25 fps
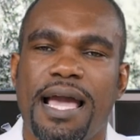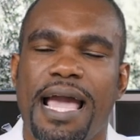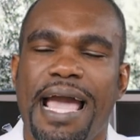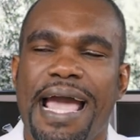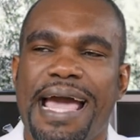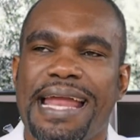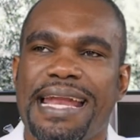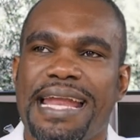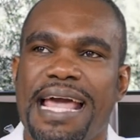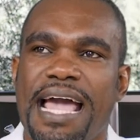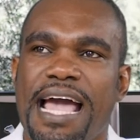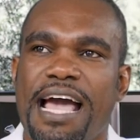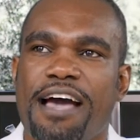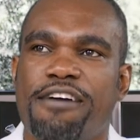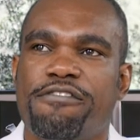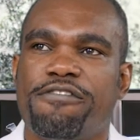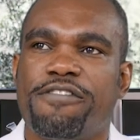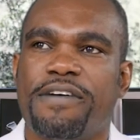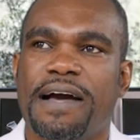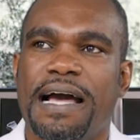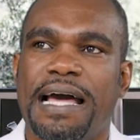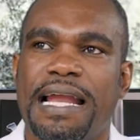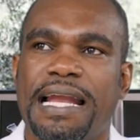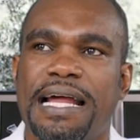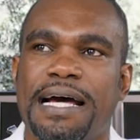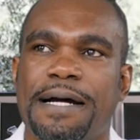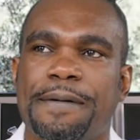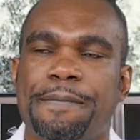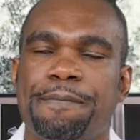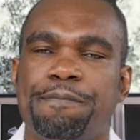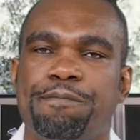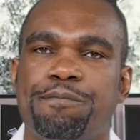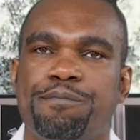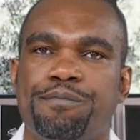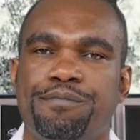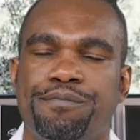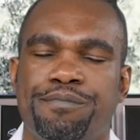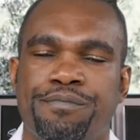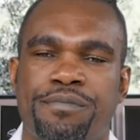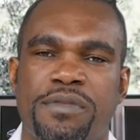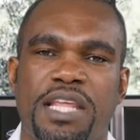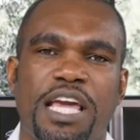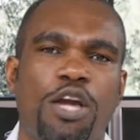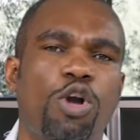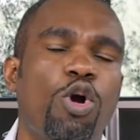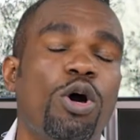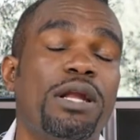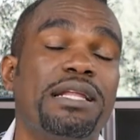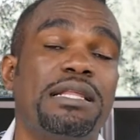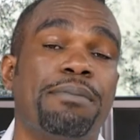and have,
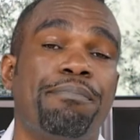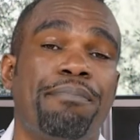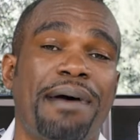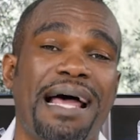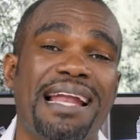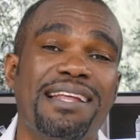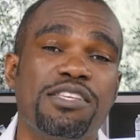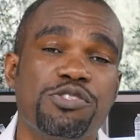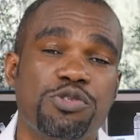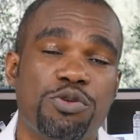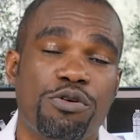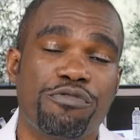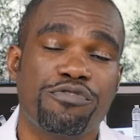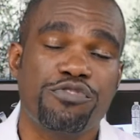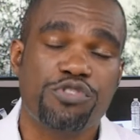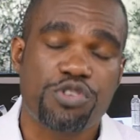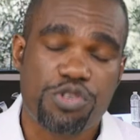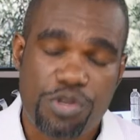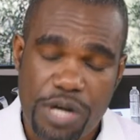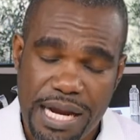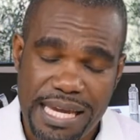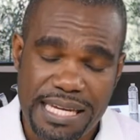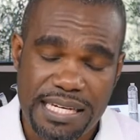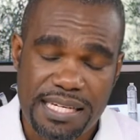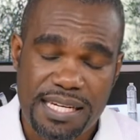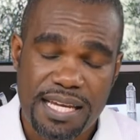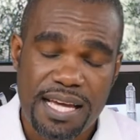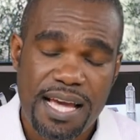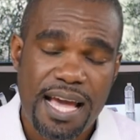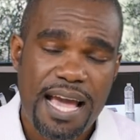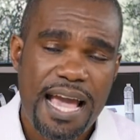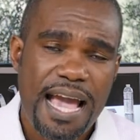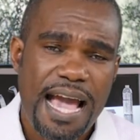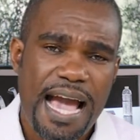they call it the balance of trade.